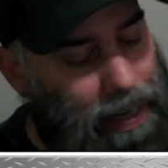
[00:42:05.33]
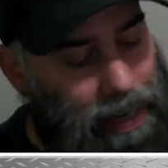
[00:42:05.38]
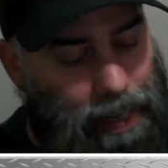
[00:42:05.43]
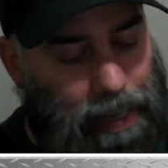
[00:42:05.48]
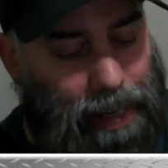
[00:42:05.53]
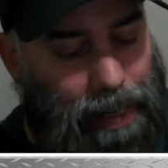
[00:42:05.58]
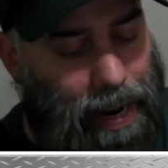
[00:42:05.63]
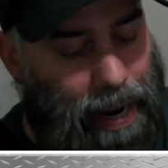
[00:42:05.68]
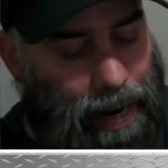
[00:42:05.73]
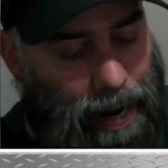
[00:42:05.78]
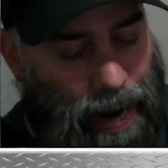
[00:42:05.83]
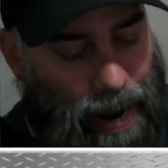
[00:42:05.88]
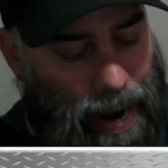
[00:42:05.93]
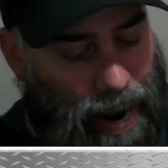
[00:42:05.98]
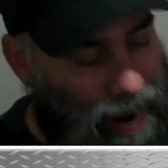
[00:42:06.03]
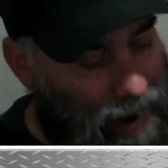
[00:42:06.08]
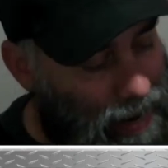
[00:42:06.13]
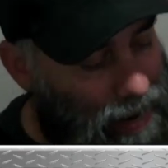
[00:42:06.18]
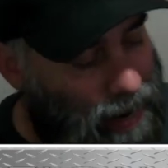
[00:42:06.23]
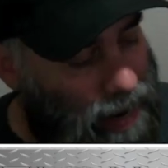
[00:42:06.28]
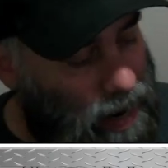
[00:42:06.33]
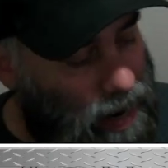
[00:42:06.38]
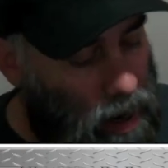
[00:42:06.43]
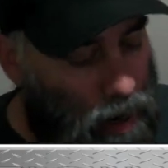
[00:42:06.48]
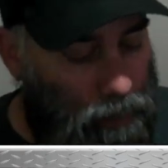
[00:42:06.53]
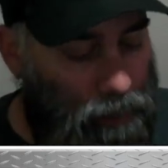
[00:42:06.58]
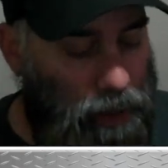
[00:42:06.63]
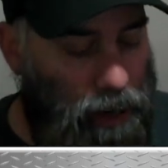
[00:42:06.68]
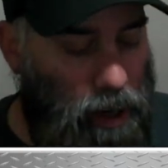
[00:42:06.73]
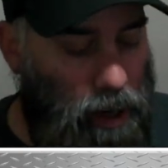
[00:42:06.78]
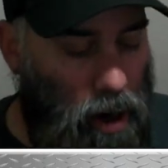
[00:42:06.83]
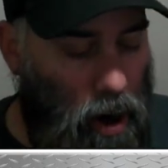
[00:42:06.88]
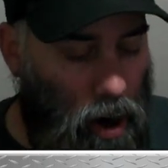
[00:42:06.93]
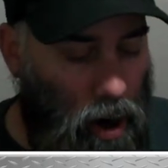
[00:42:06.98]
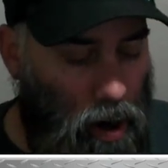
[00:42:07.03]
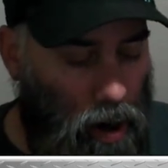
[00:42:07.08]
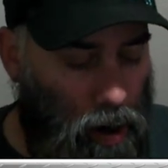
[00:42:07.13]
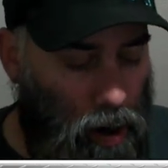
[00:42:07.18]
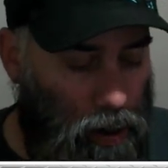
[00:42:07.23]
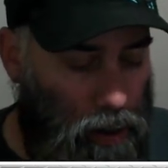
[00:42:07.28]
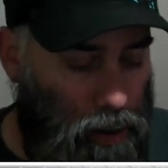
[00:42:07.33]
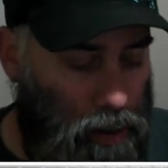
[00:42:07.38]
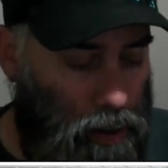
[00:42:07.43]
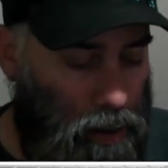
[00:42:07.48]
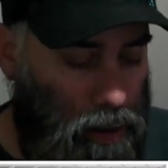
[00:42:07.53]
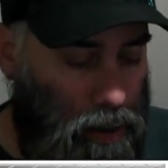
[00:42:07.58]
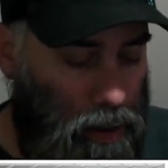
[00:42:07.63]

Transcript: get any of the cards